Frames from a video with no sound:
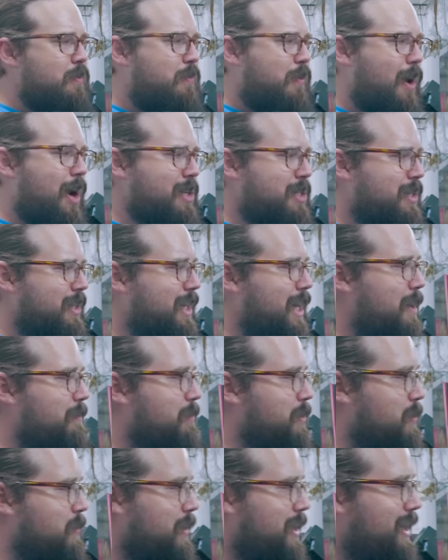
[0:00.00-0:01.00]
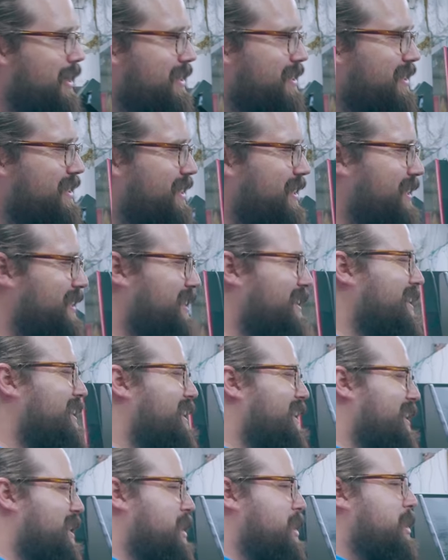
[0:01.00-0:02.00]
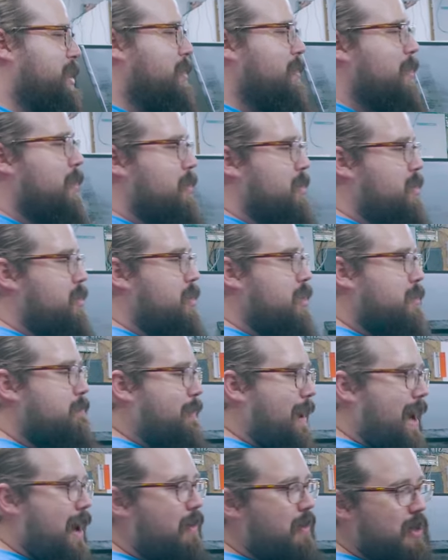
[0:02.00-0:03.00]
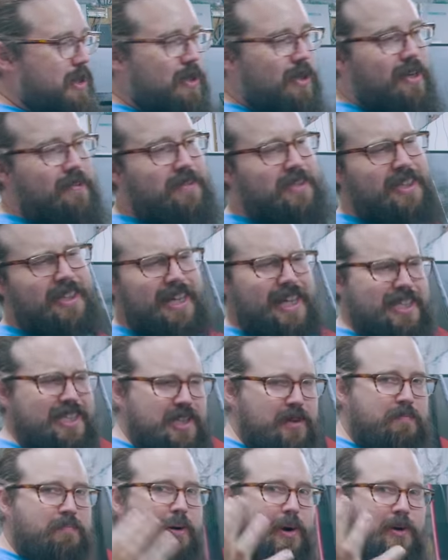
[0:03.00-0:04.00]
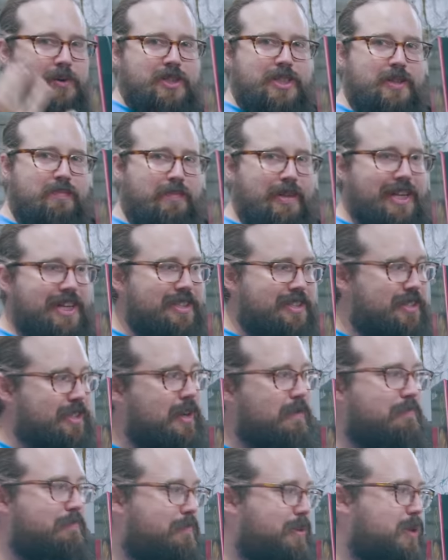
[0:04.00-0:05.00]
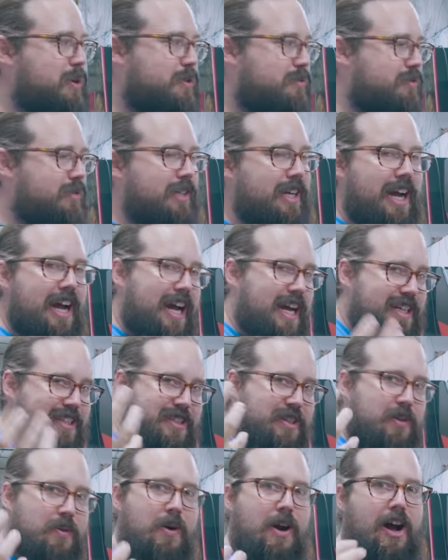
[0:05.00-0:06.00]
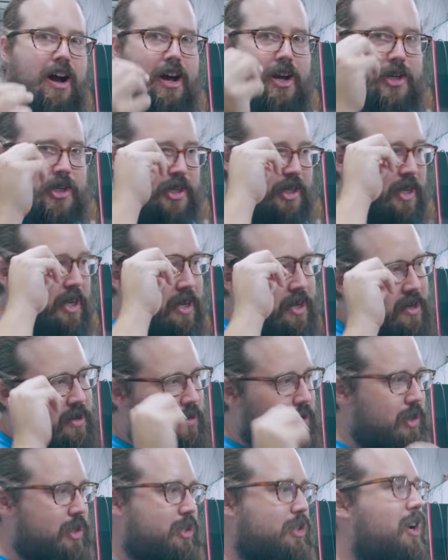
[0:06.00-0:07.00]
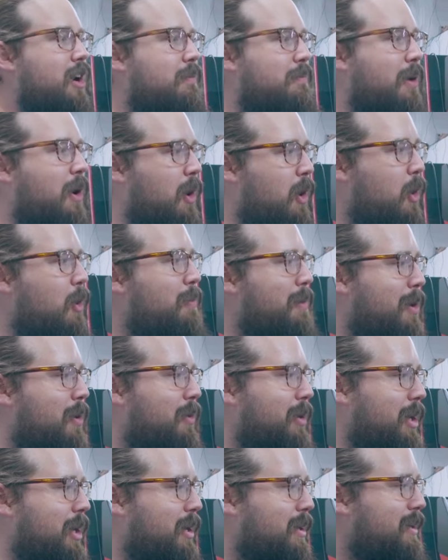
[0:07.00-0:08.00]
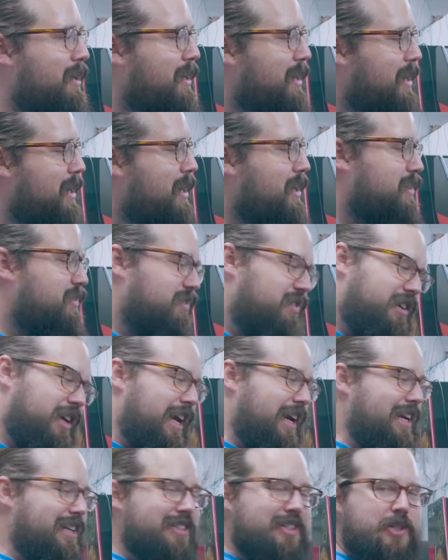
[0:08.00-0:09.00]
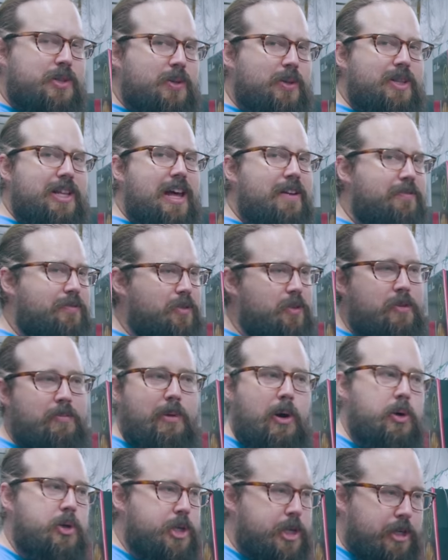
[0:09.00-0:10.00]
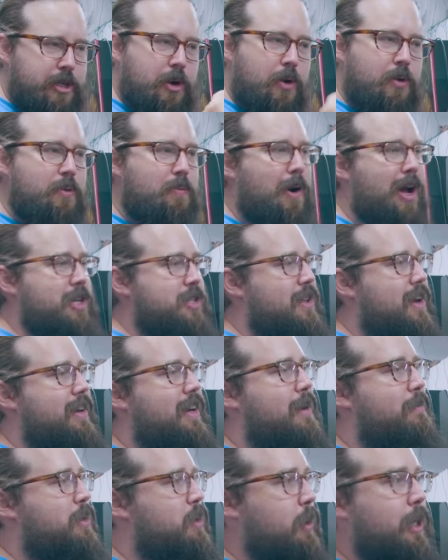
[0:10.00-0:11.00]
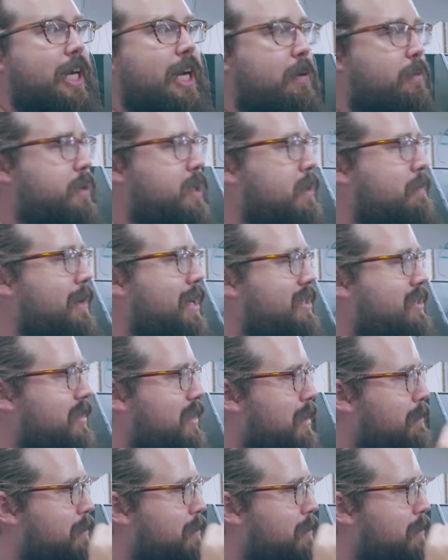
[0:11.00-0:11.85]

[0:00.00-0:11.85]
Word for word: you've watched the Game of the Weeks, you know this power drift is supposed to be in some beautiful guy's garage or some homeowner and he's enjoying that full motion. Go to watch that game of the week. It was an amazing